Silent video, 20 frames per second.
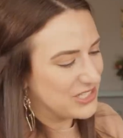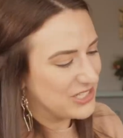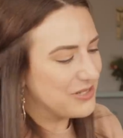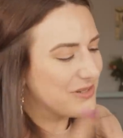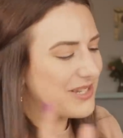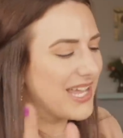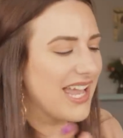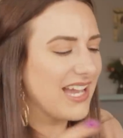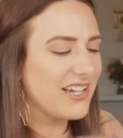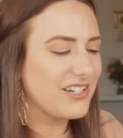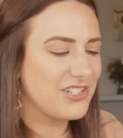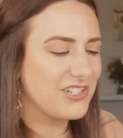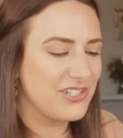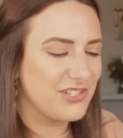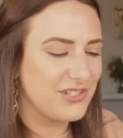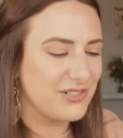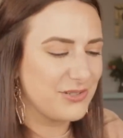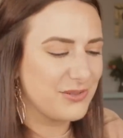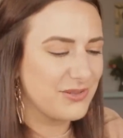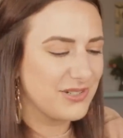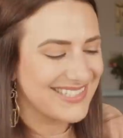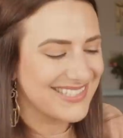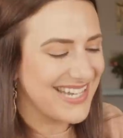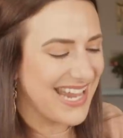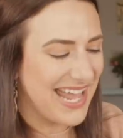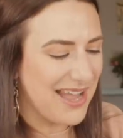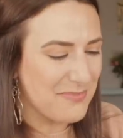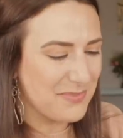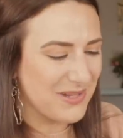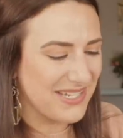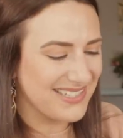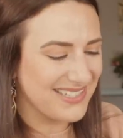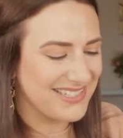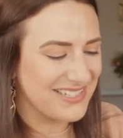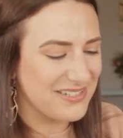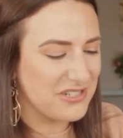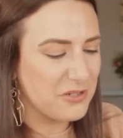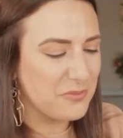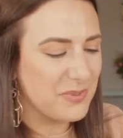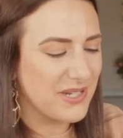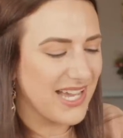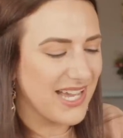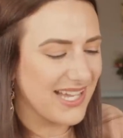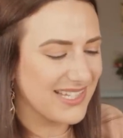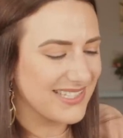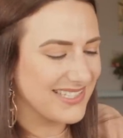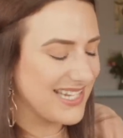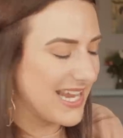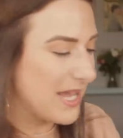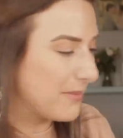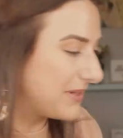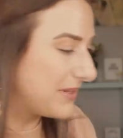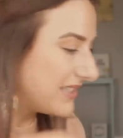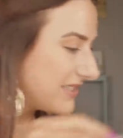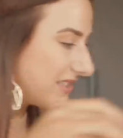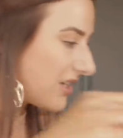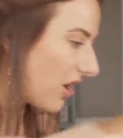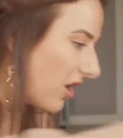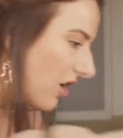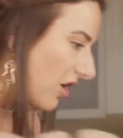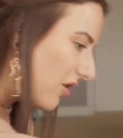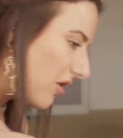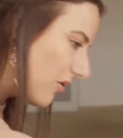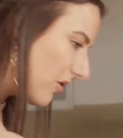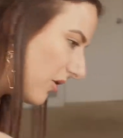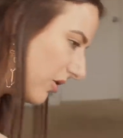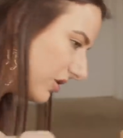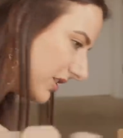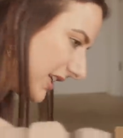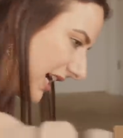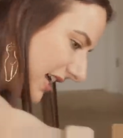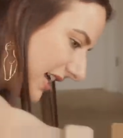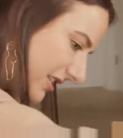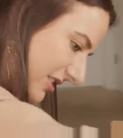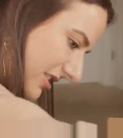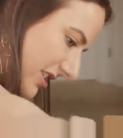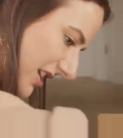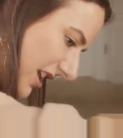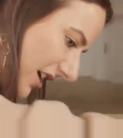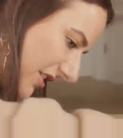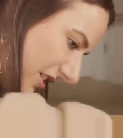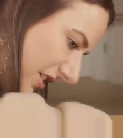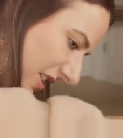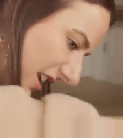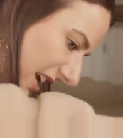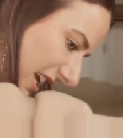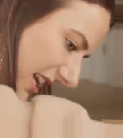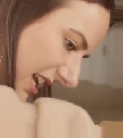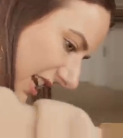Two cashew snappies and two pecan snappies. Oh, hold on, there's another thing in